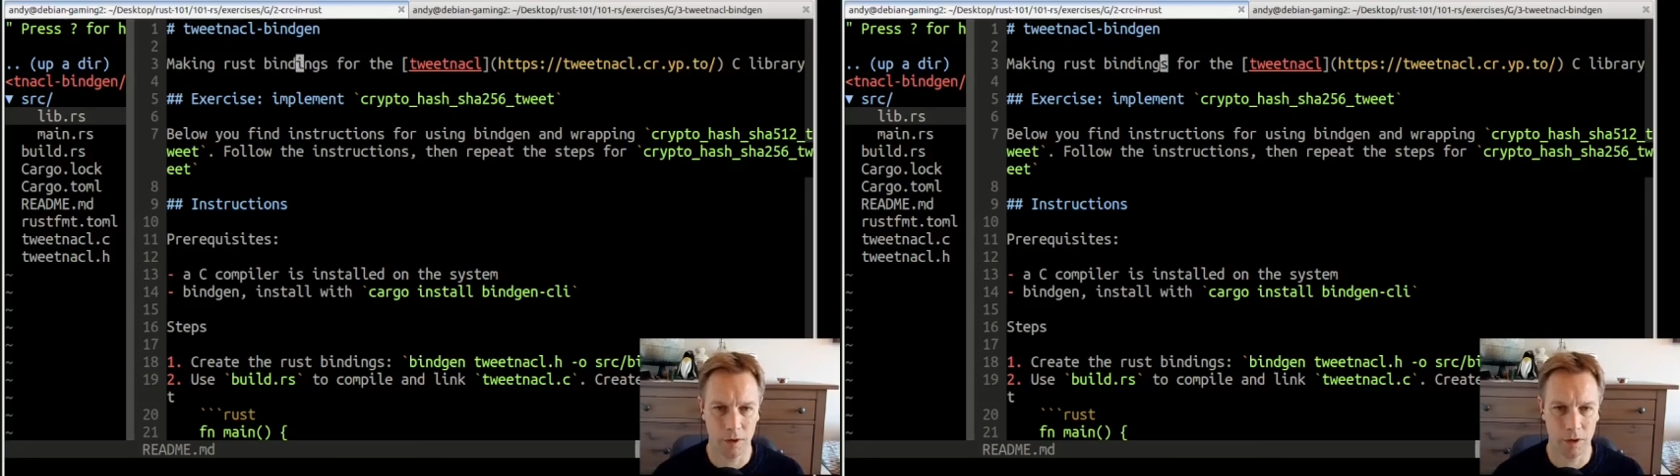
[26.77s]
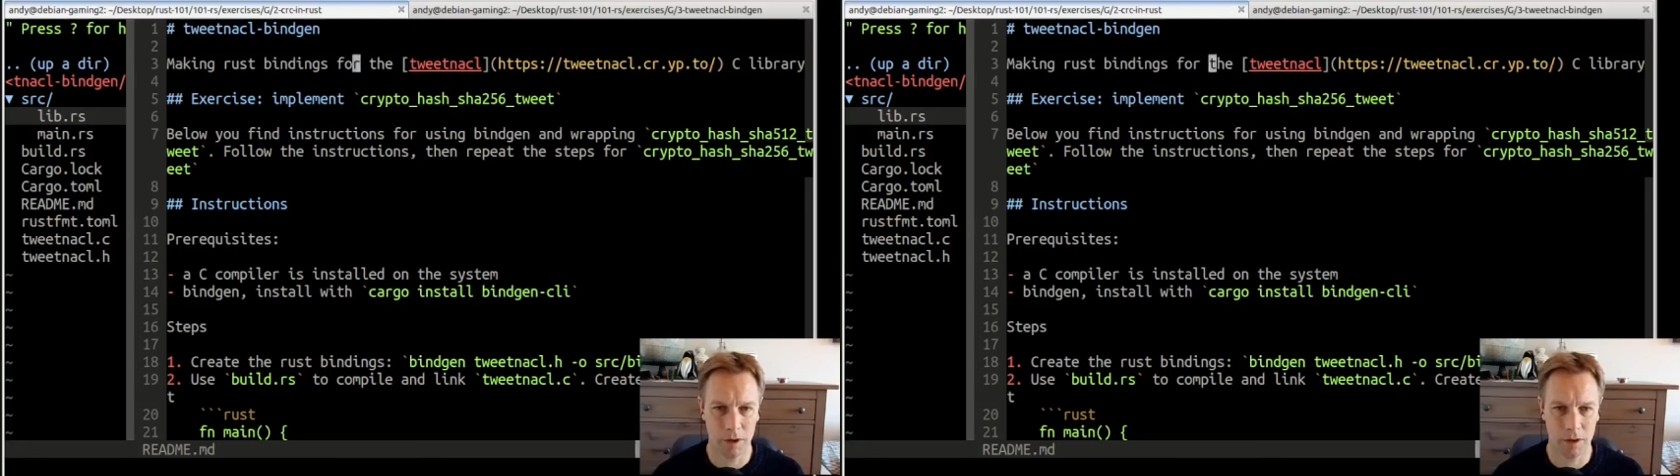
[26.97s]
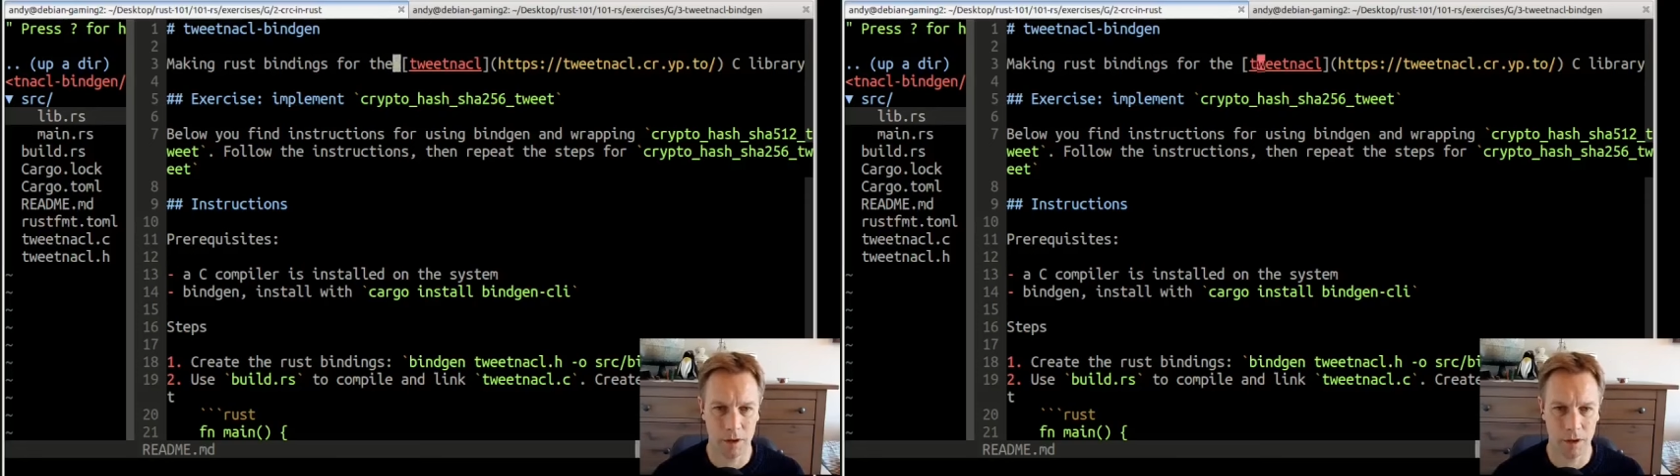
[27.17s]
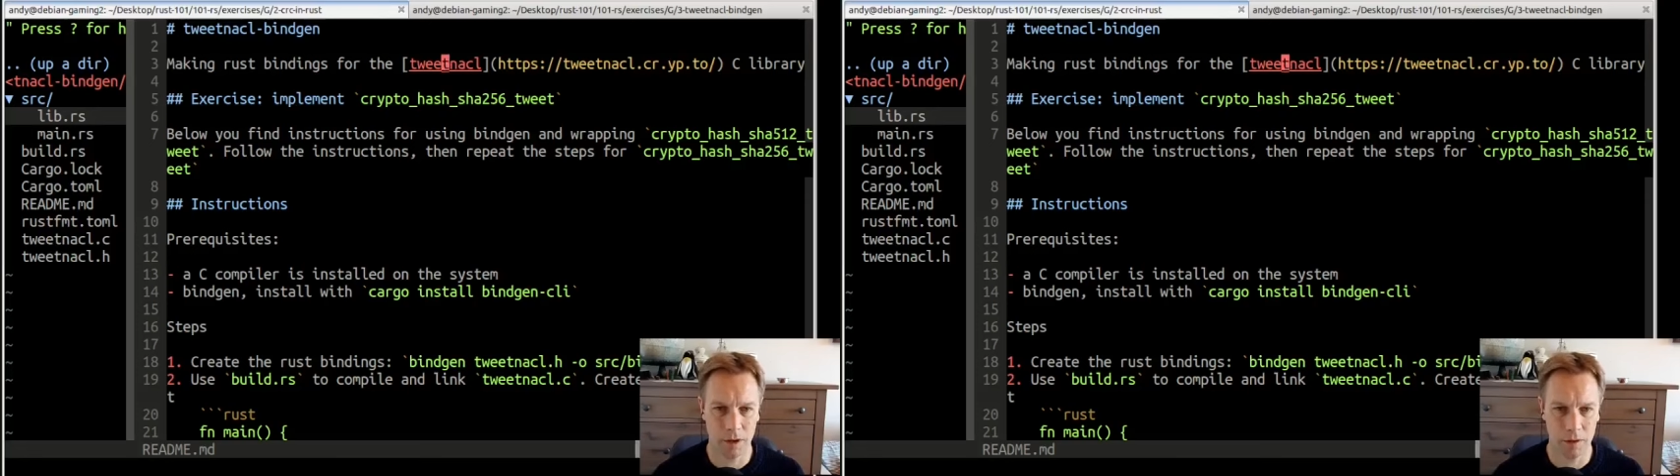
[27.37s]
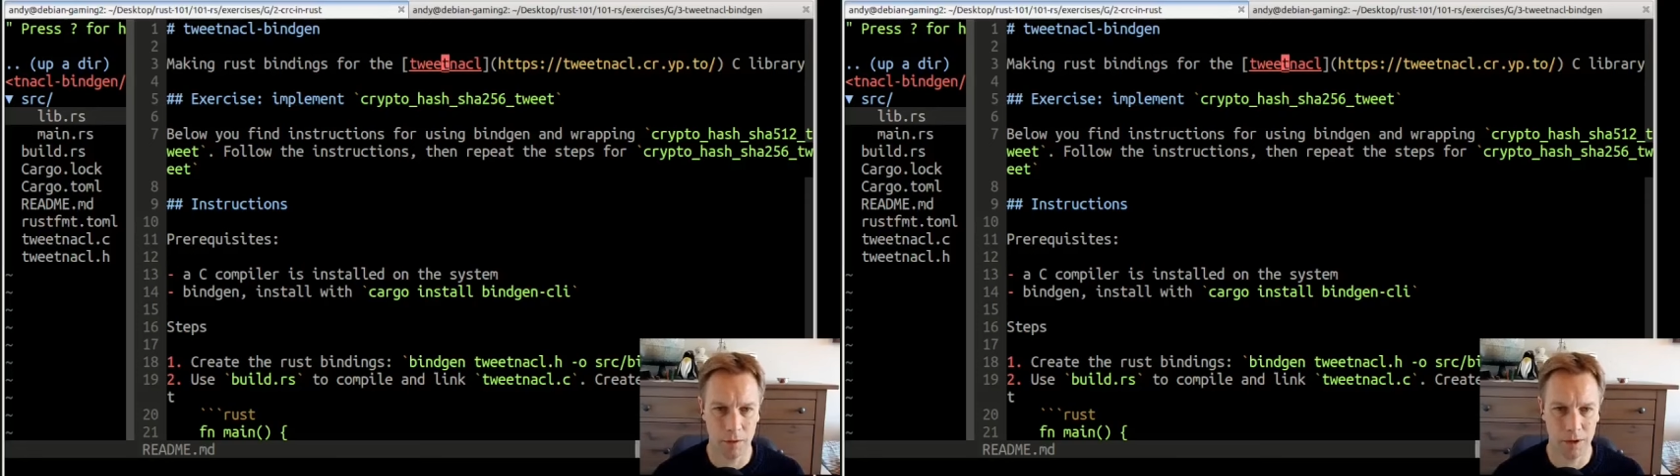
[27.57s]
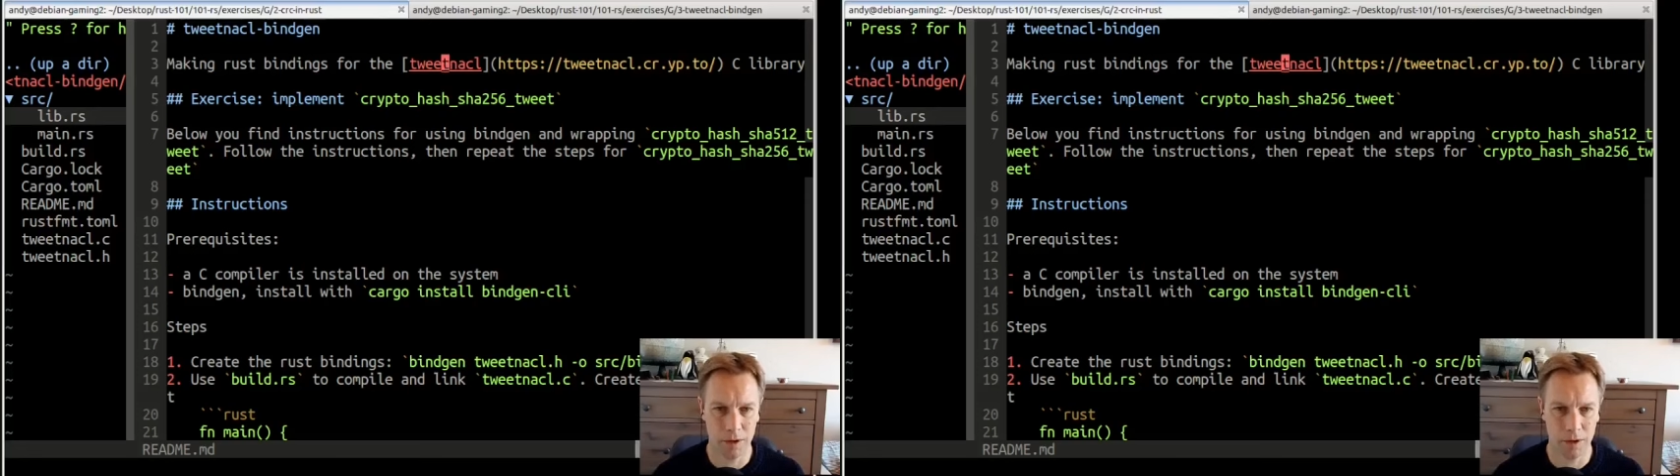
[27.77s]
is the Tweet